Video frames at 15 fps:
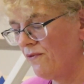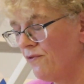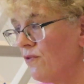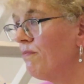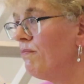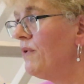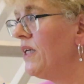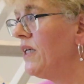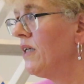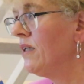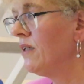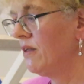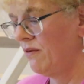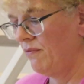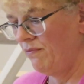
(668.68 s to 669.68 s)
For me,
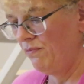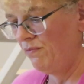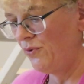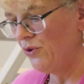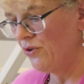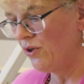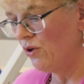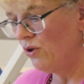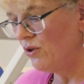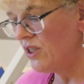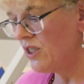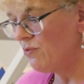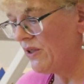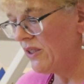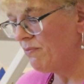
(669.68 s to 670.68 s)
pure gold
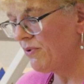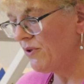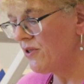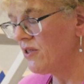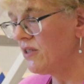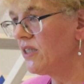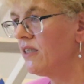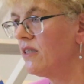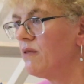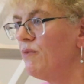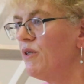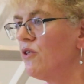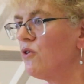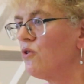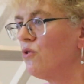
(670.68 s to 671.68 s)
is when a person tells
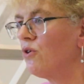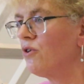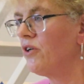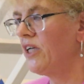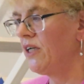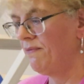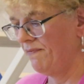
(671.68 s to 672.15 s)
me a story.